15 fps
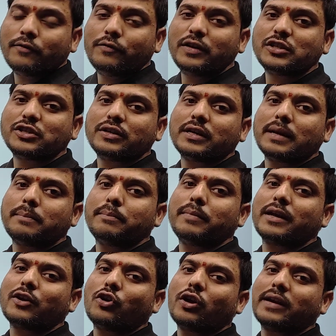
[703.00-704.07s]
Which
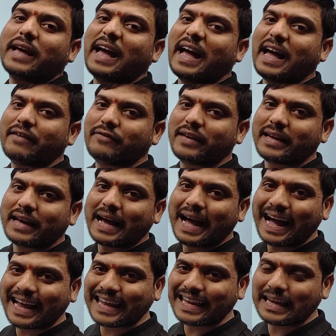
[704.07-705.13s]
number not having
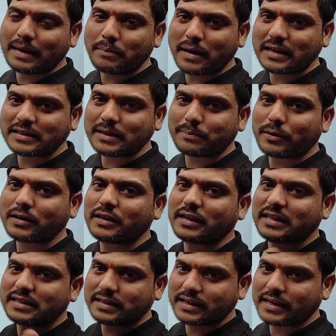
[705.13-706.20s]
I, imaginary part,
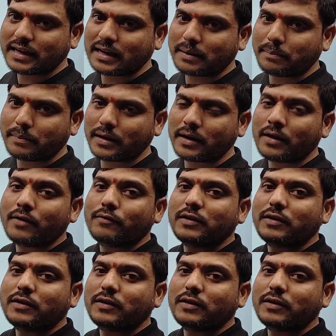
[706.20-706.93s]
that is real number.